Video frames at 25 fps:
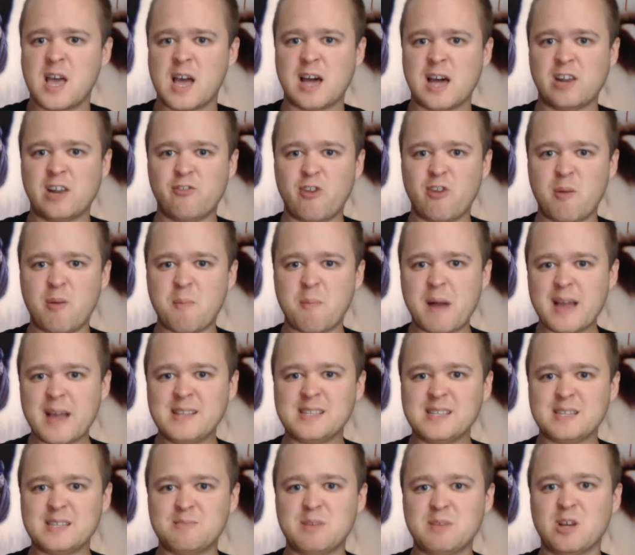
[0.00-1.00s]
And it
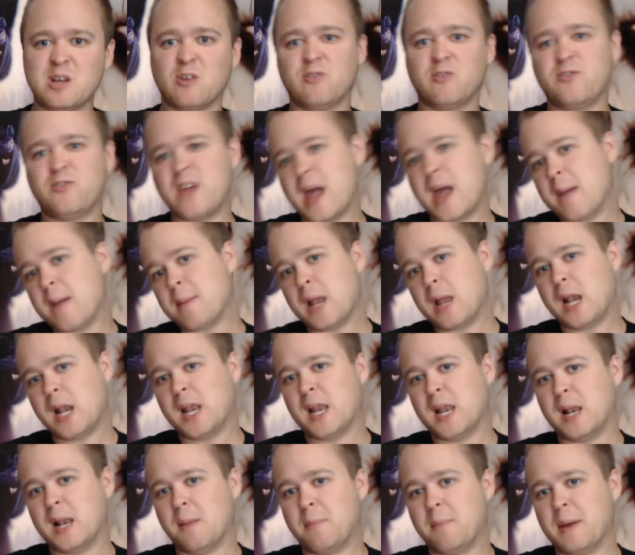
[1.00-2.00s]
reminded me of them a
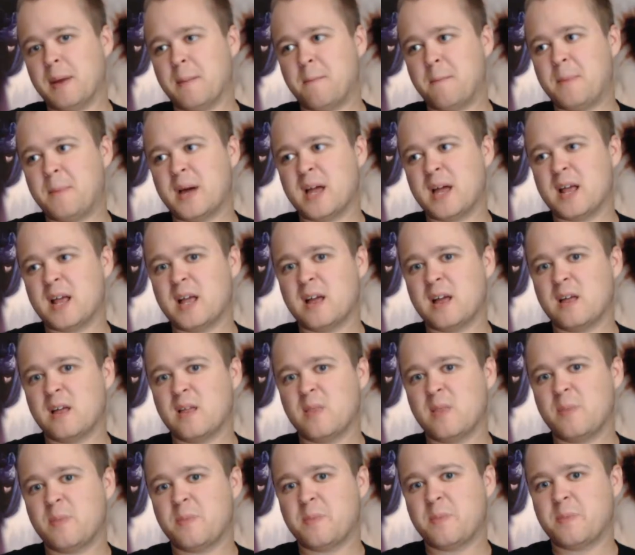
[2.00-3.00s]
little bit, but
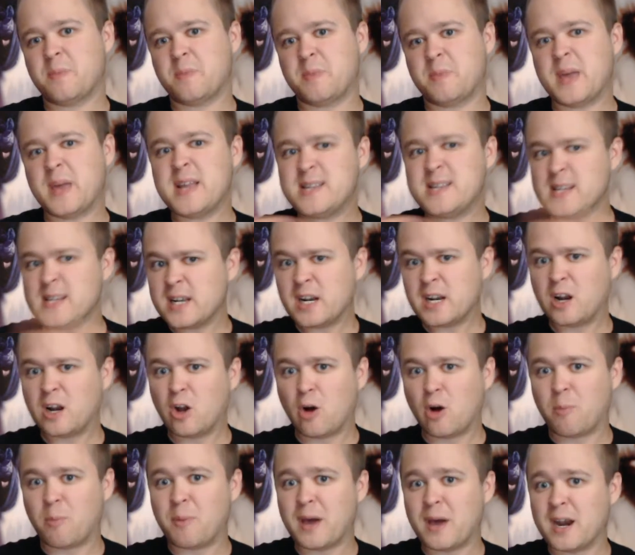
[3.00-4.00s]
they did it a
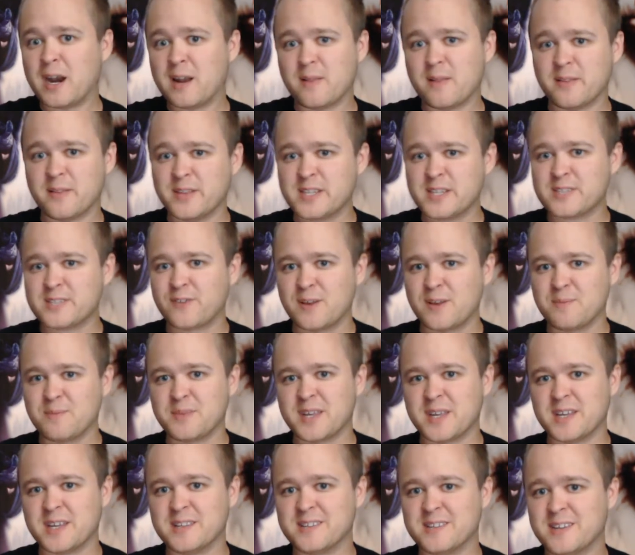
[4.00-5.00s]
lot better than this film
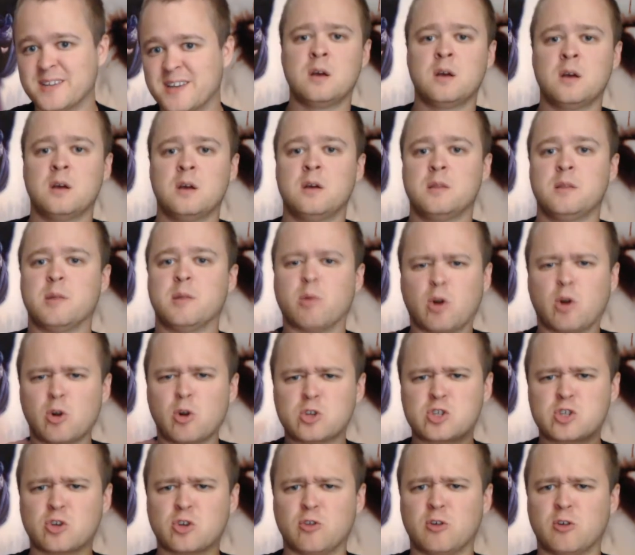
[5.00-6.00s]
did. They were
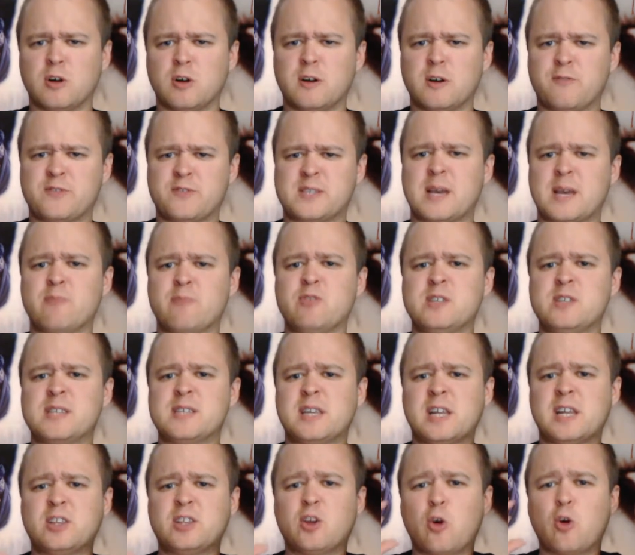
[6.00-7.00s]
also, for some
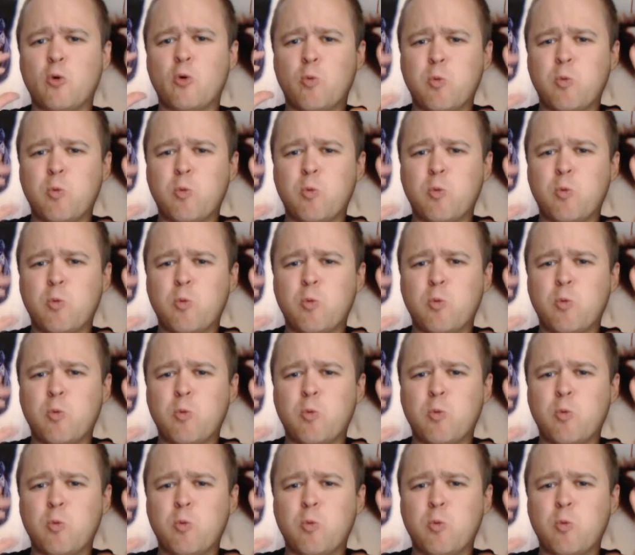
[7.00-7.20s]
reason, I don't